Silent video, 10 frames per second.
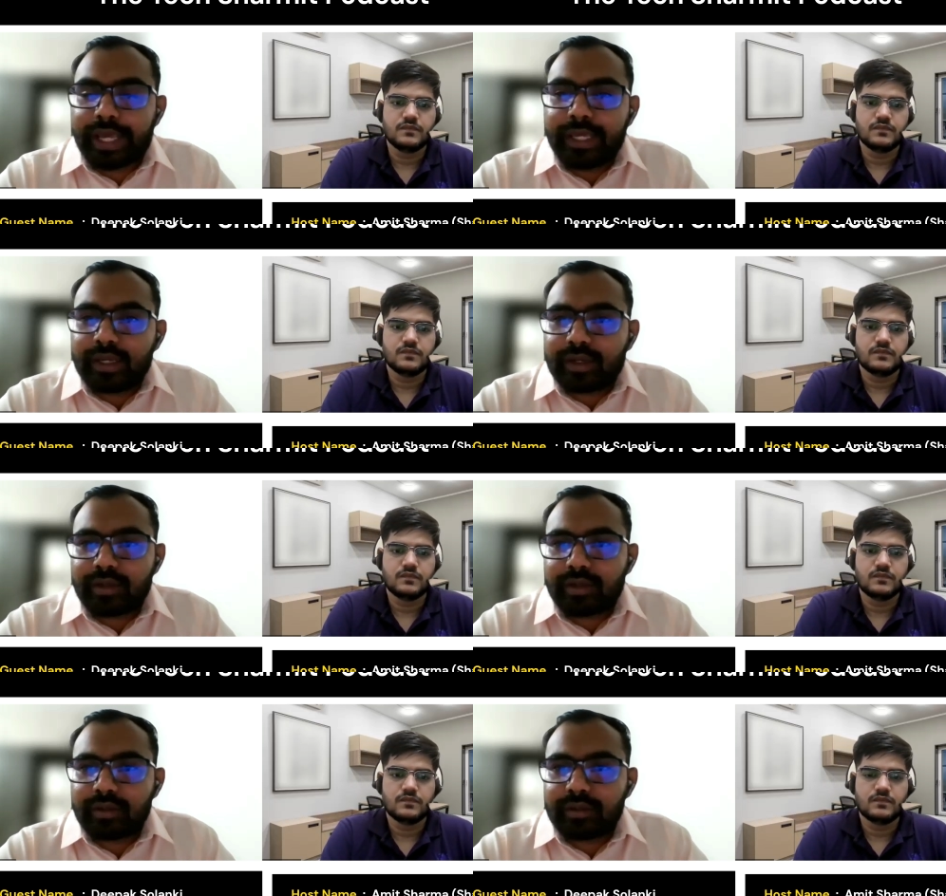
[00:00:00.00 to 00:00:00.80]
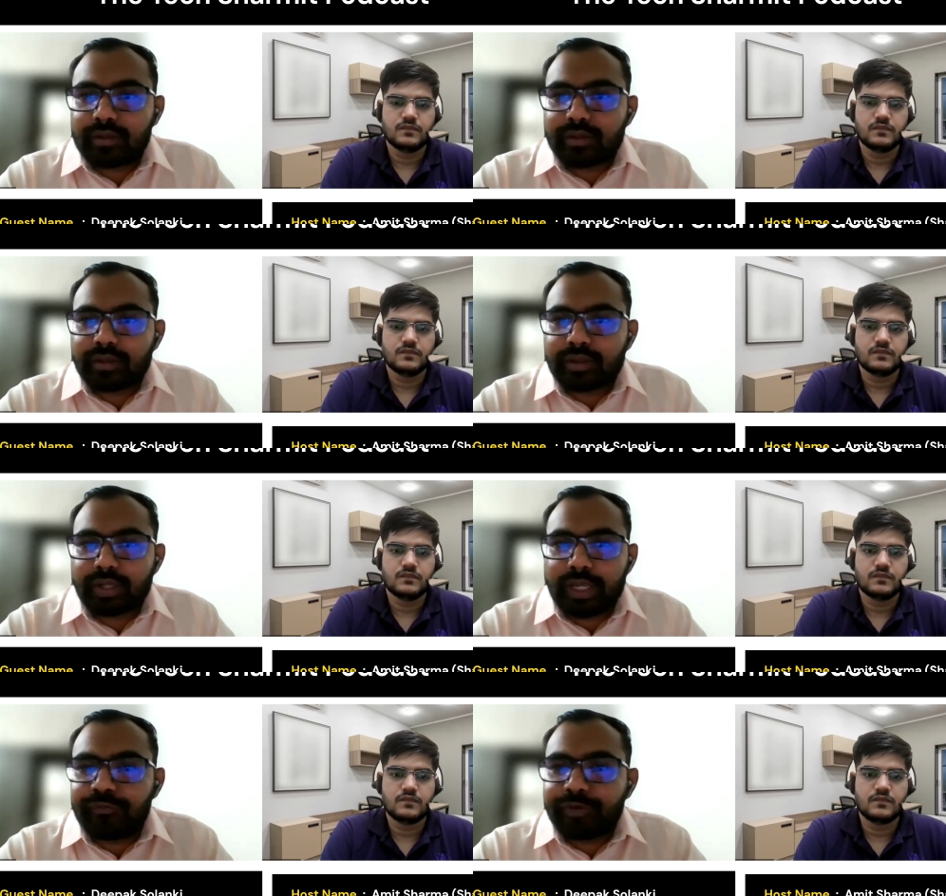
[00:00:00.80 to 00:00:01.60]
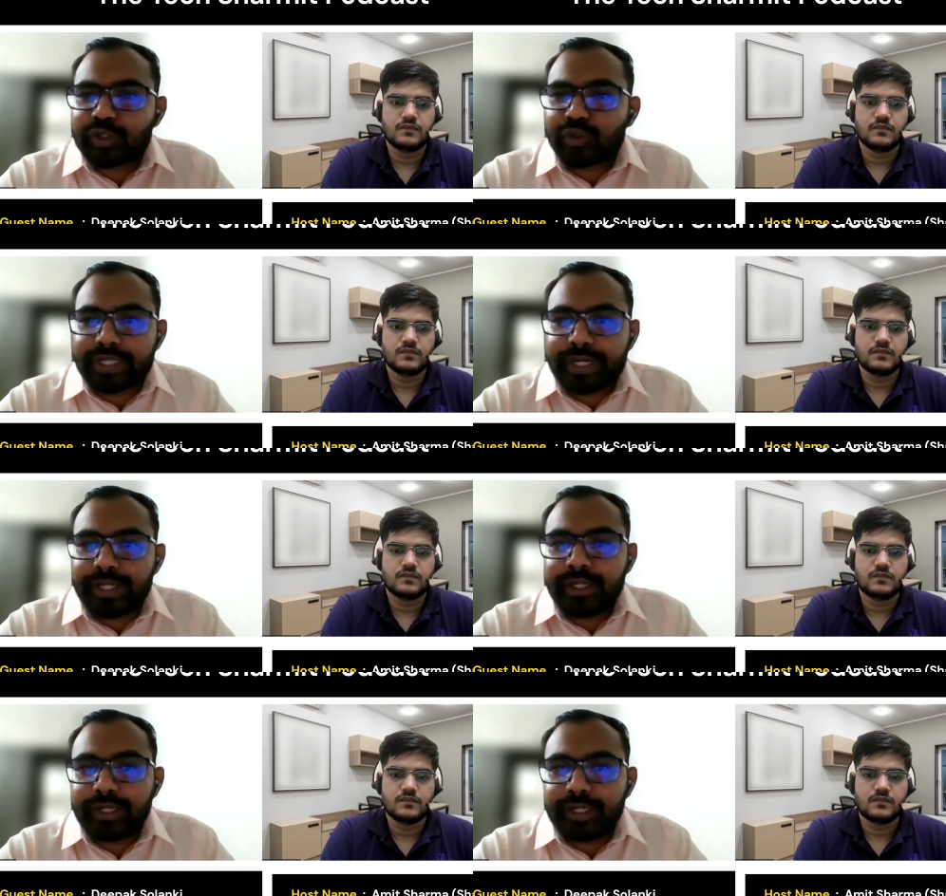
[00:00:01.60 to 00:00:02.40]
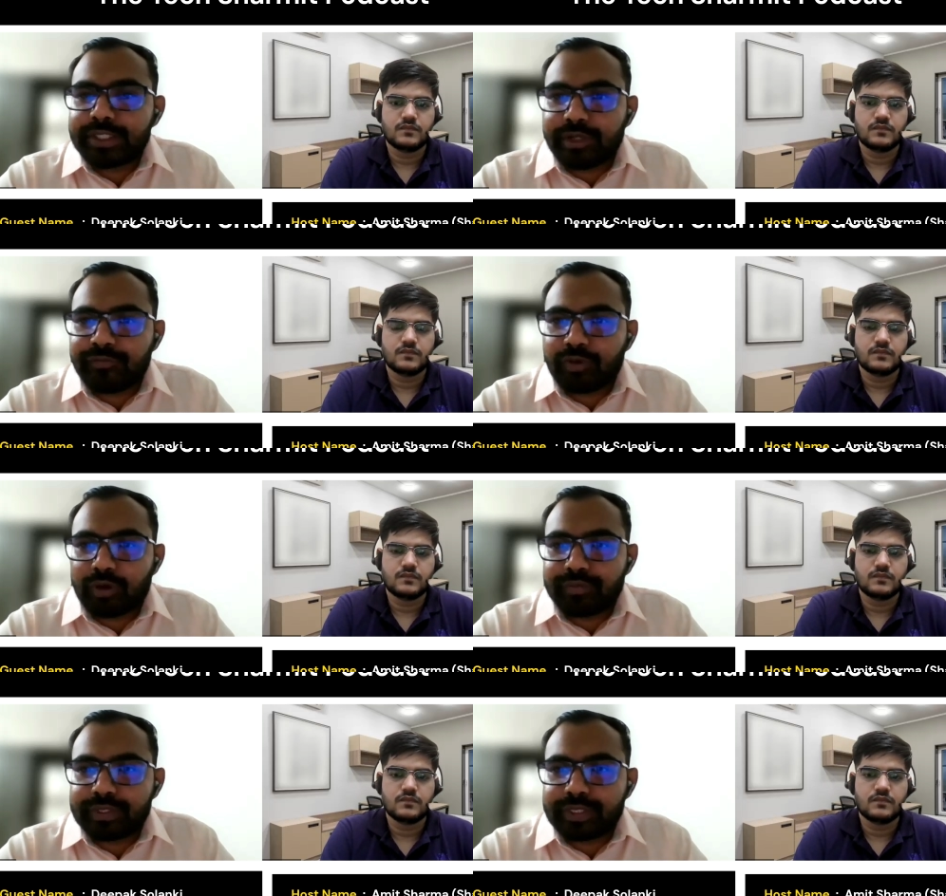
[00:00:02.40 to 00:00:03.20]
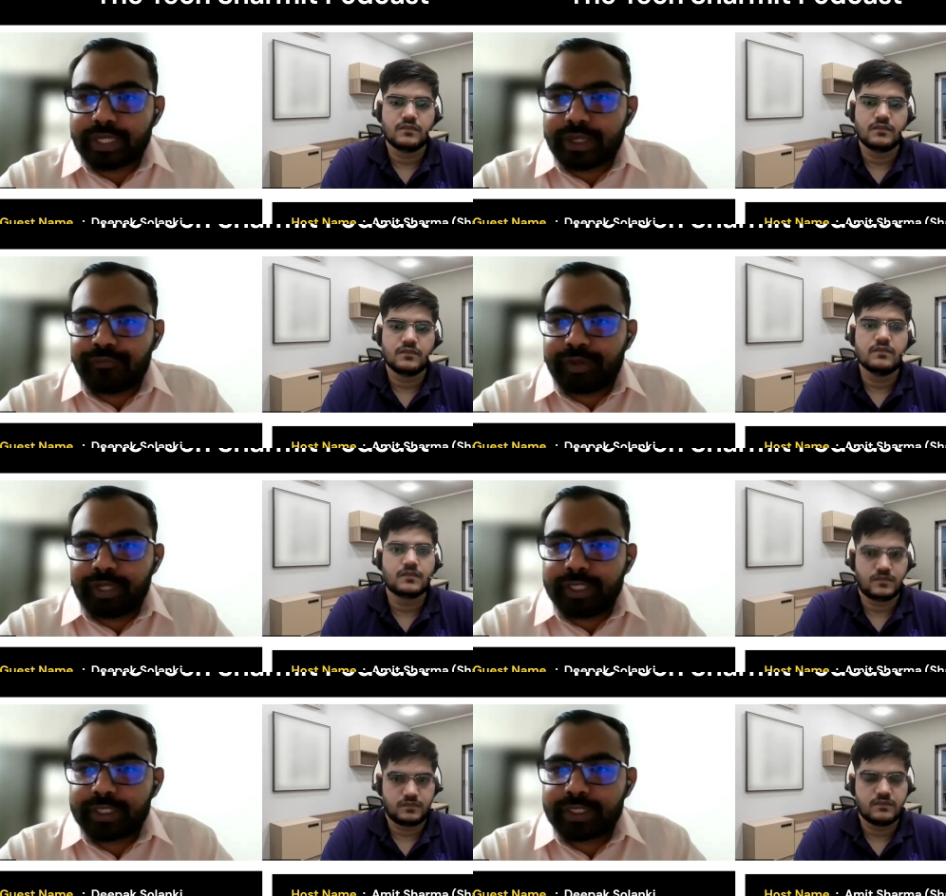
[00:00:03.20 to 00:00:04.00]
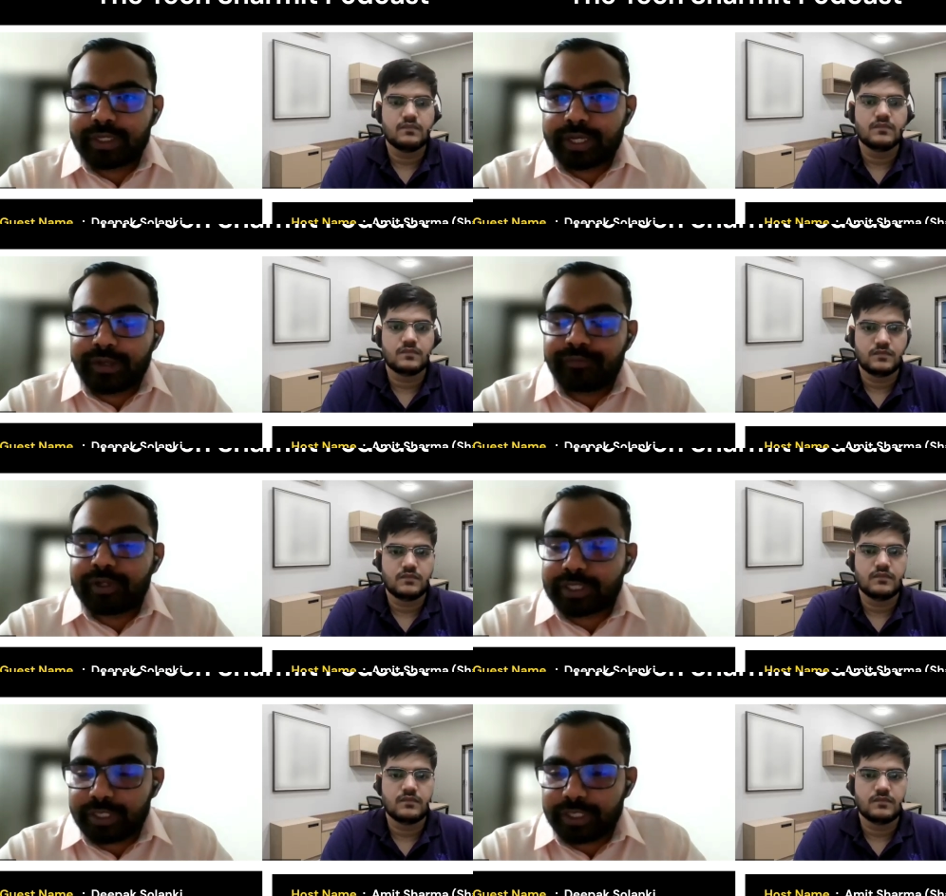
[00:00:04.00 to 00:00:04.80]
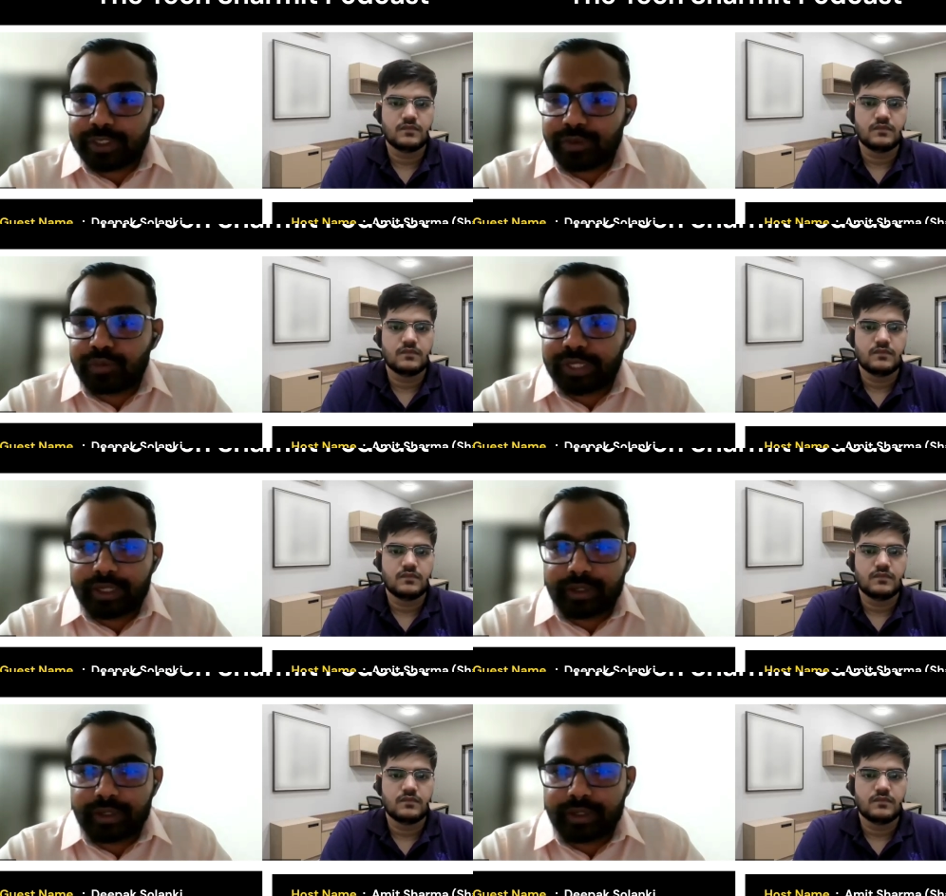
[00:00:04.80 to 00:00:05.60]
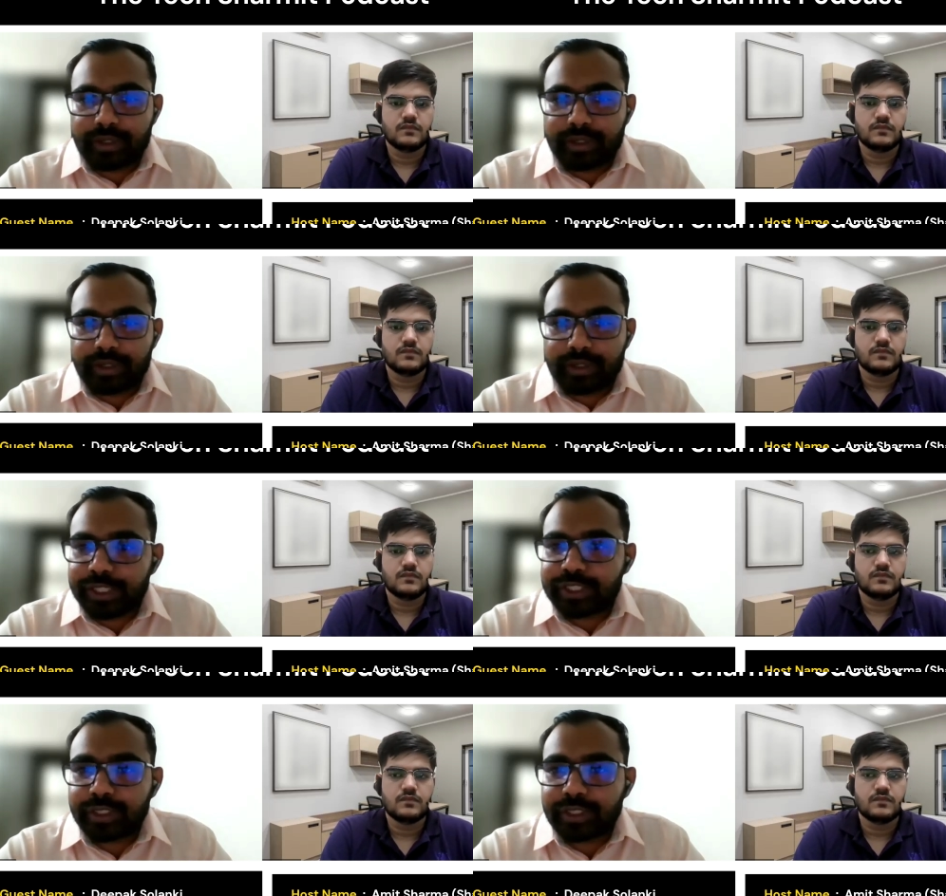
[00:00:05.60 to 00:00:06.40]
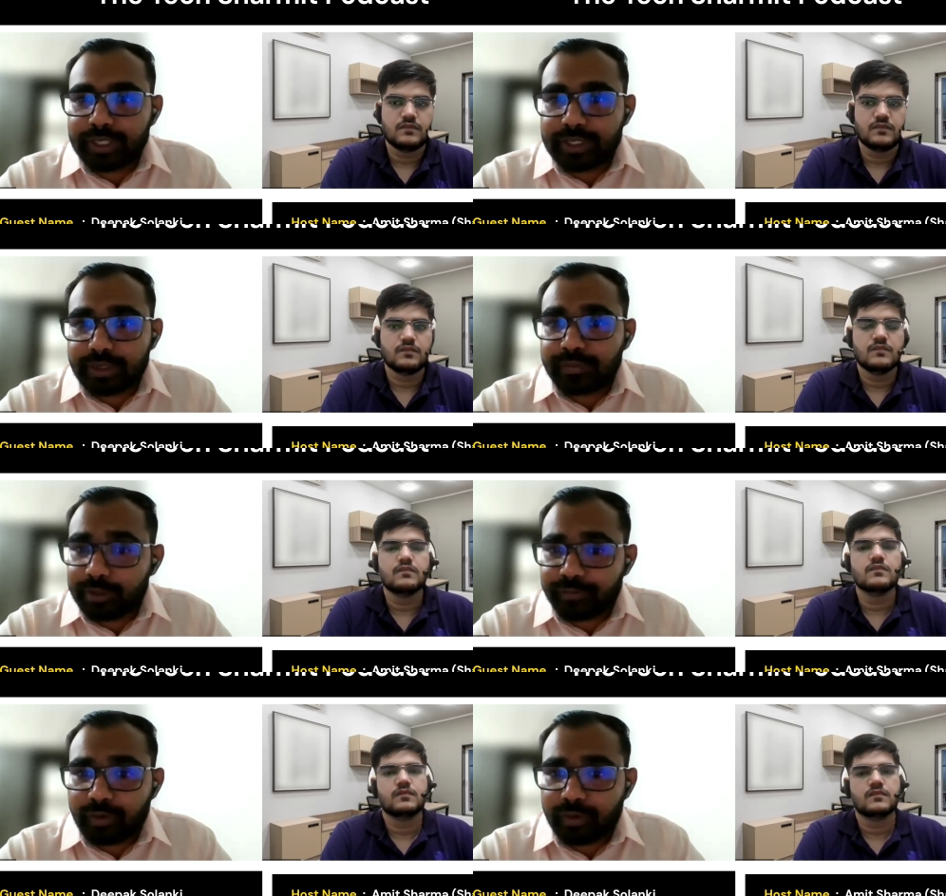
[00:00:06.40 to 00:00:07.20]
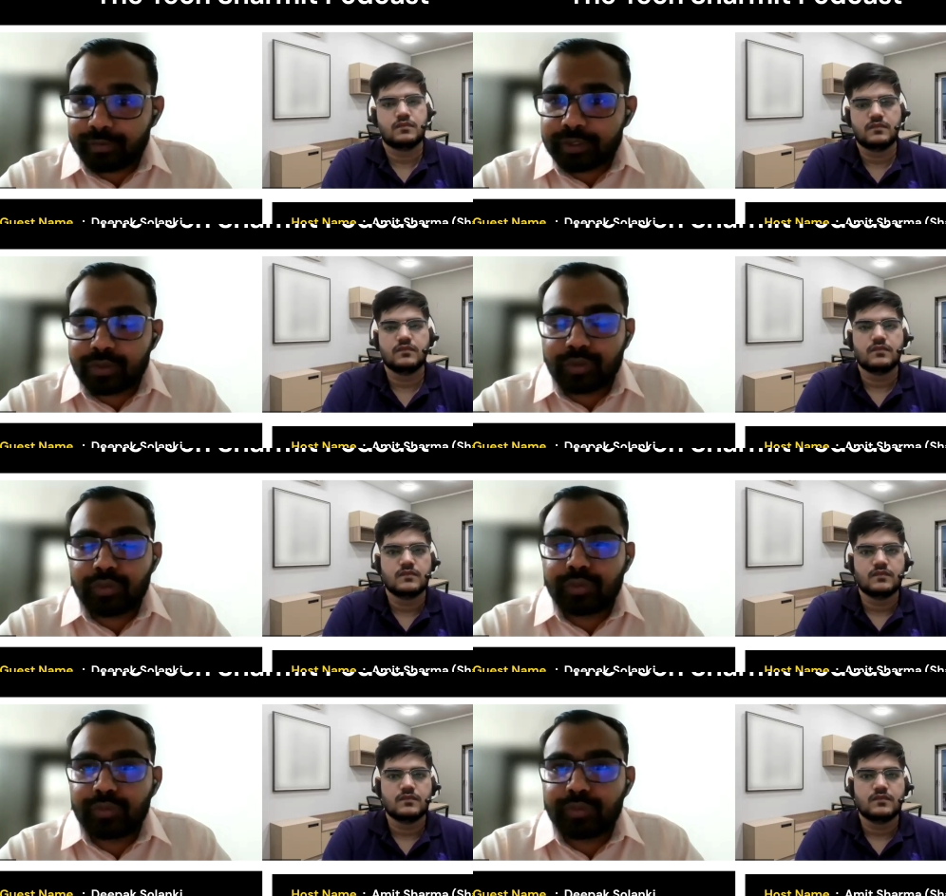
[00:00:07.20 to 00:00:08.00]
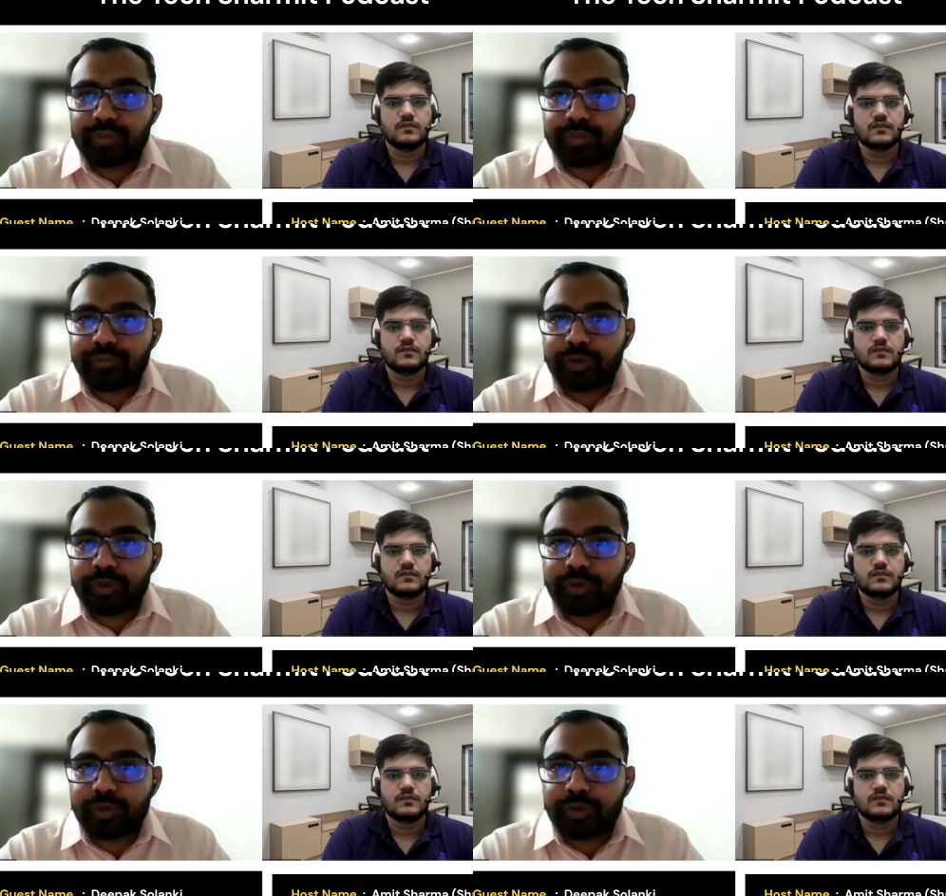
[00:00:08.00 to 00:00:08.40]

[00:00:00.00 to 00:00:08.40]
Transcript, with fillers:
Speaker 1: like every society needs reforms every at every stage you know like every generation needs some reforms so